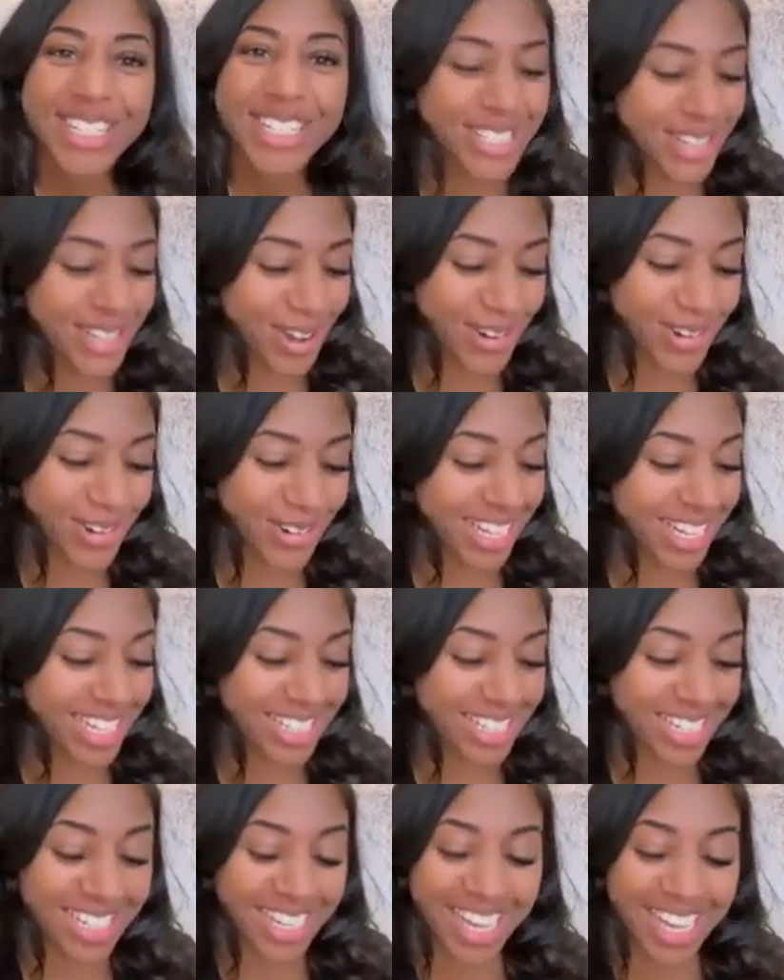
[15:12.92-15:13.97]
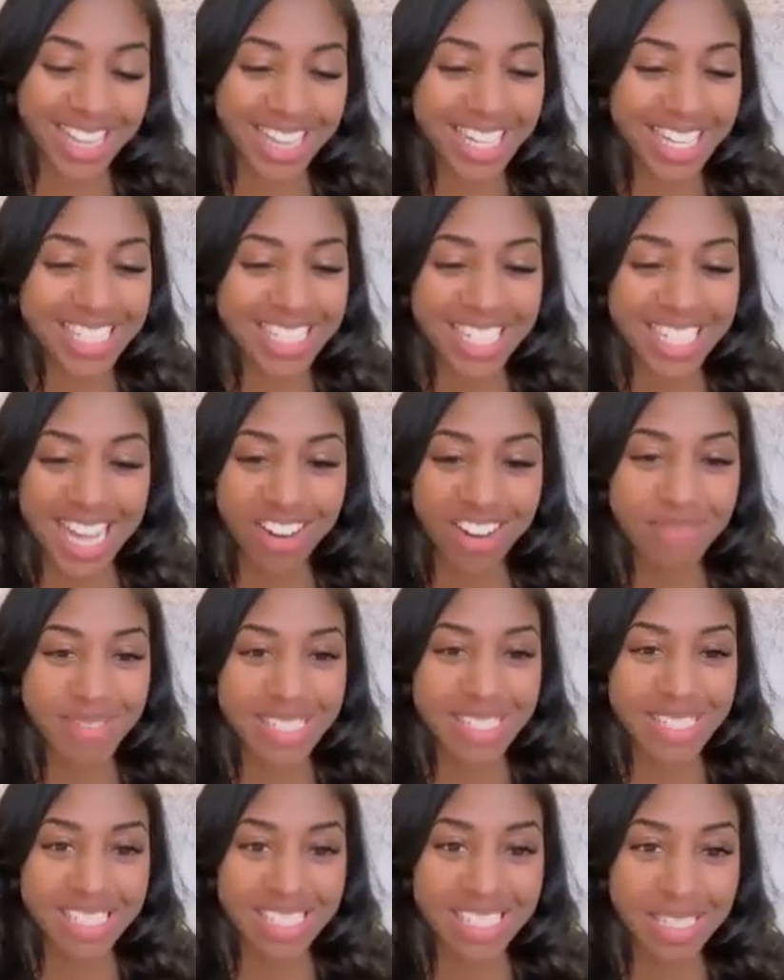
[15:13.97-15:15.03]
So I think there's a lot of
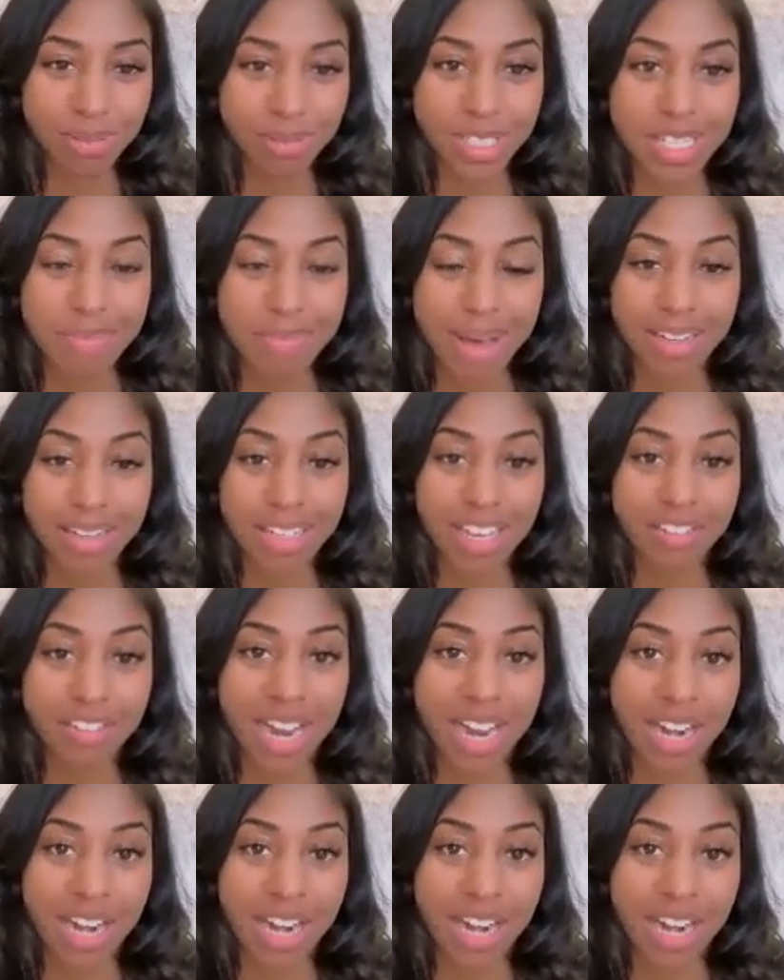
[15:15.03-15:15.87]
misconceptions about love.